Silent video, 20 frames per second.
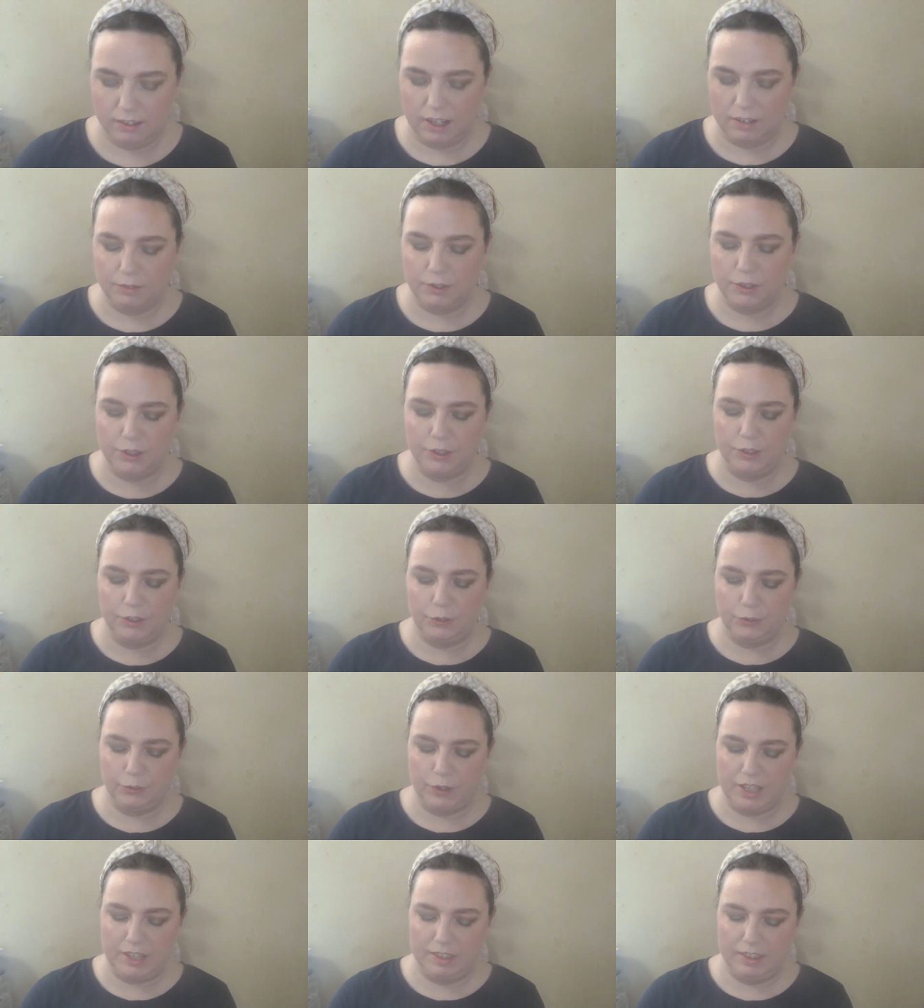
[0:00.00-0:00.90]
I've heard
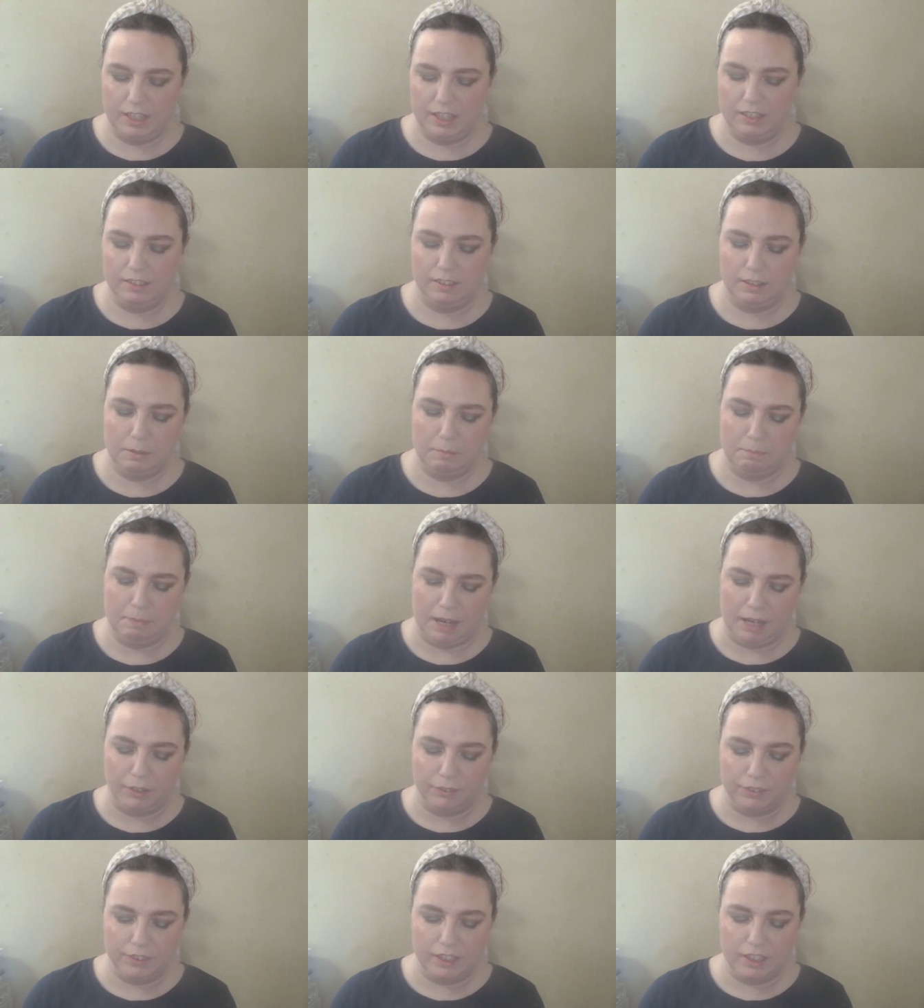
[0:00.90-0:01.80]
great things
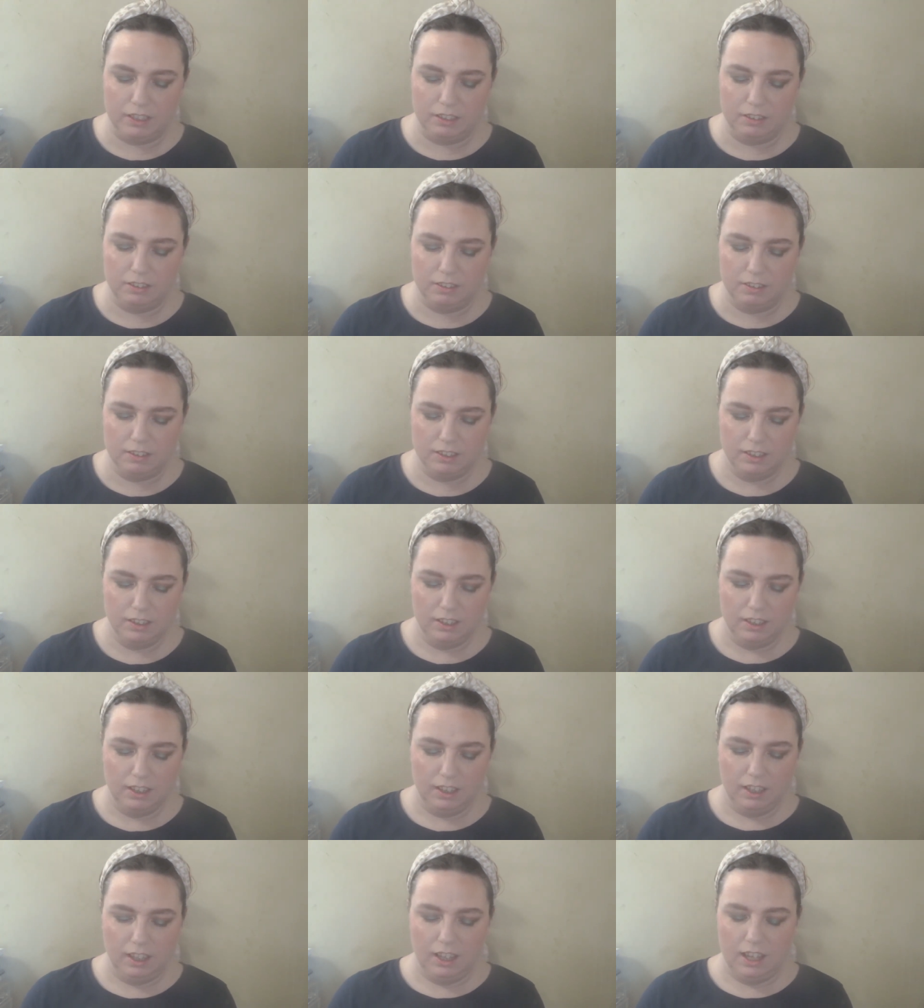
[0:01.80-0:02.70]
about this
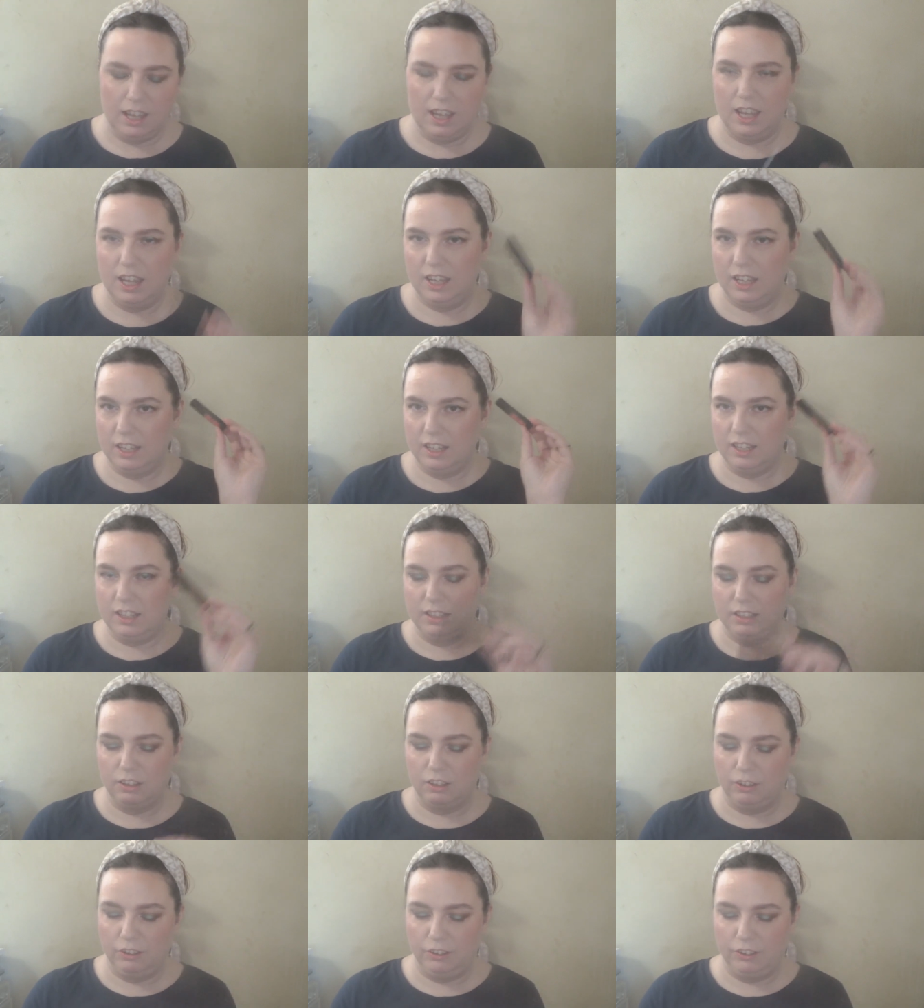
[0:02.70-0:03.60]
and
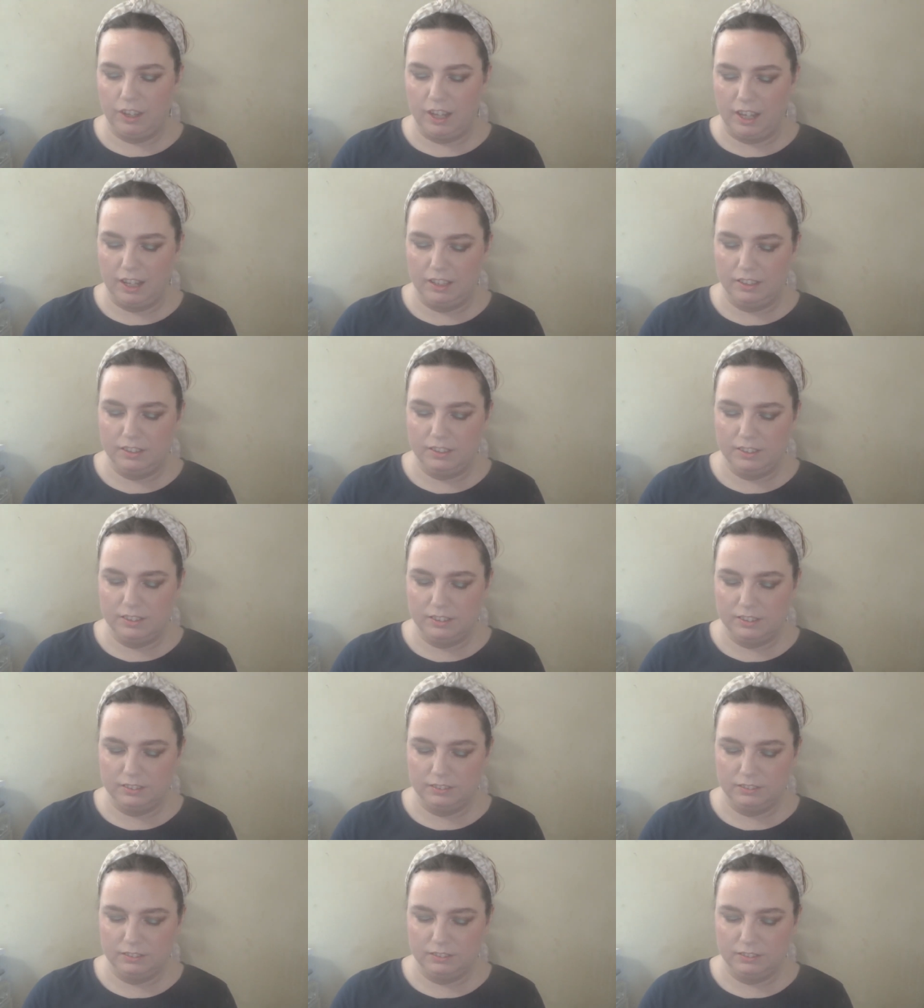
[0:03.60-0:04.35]
all that.